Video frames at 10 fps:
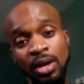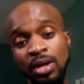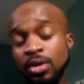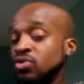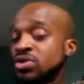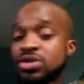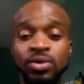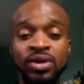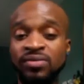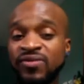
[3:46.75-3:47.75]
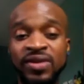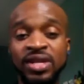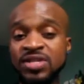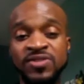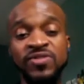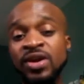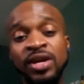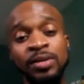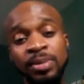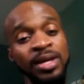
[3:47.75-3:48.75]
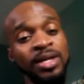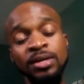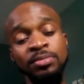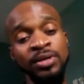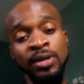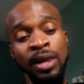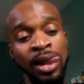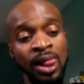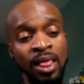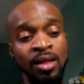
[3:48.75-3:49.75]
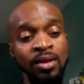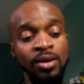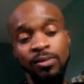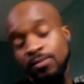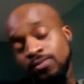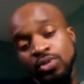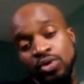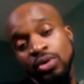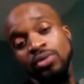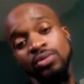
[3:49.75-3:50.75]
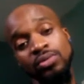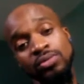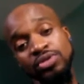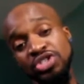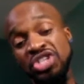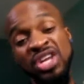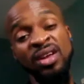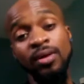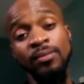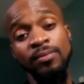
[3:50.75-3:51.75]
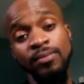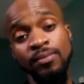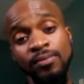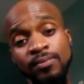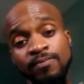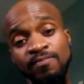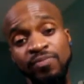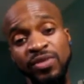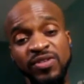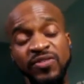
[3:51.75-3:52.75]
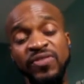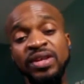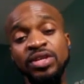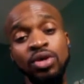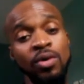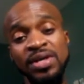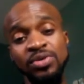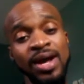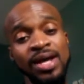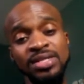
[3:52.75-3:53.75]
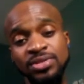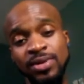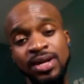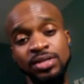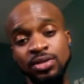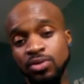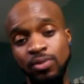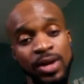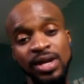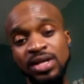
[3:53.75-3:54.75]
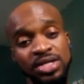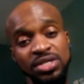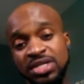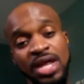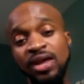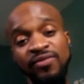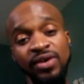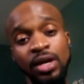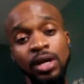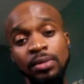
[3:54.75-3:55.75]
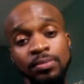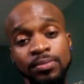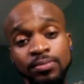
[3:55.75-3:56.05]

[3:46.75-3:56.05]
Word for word: I know the story of the Phoenix is very compelling, but you know, just stay up. Because the phoenix always rises, right? So why not just stay the fuck up?